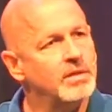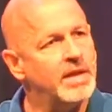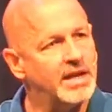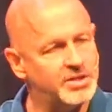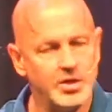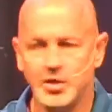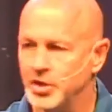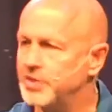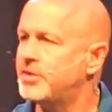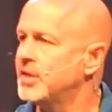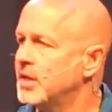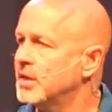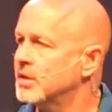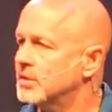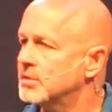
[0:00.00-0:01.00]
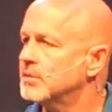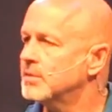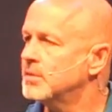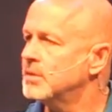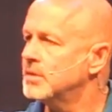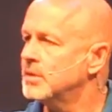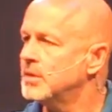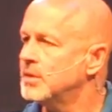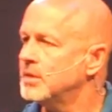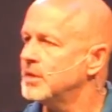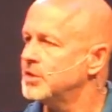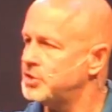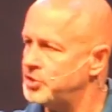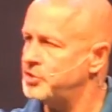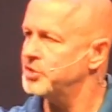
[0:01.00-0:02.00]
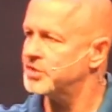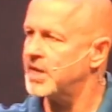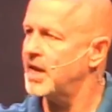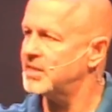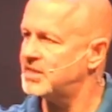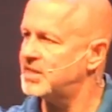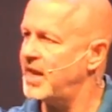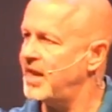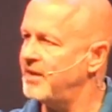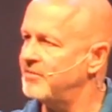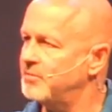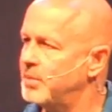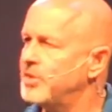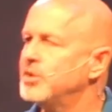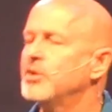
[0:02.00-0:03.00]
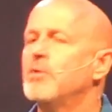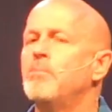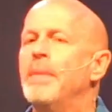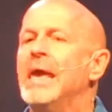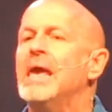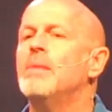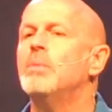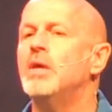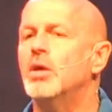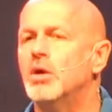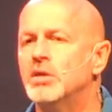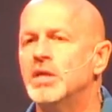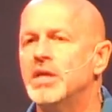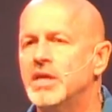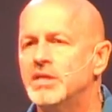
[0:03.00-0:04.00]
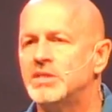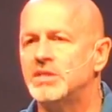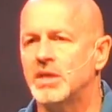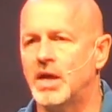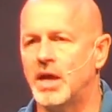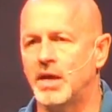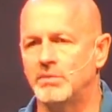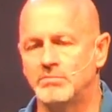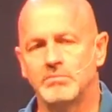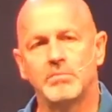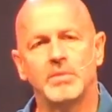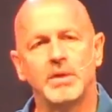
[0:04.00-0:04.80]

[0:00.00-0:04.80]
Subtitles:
That's a good thing because you just got saved, but you're a baby on the inside.